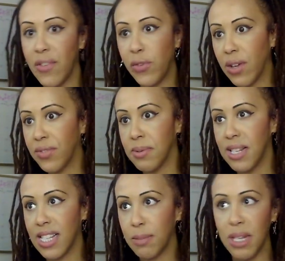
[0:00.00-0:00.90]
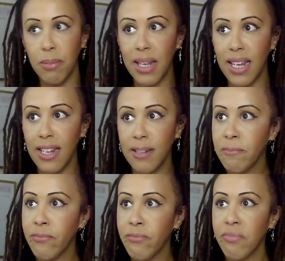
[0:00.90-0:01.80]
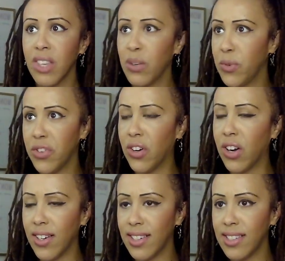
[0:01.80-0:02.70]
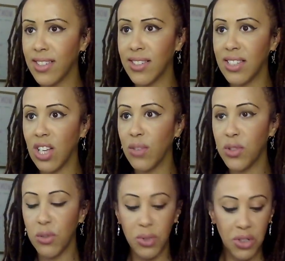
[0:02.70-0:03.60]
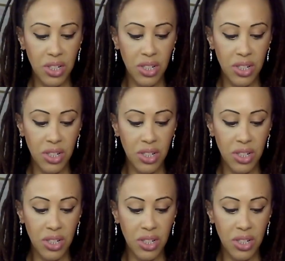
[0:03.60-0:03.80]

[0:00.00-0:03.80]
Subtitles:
If you have something that's being made, we're the artists ourselves, so we should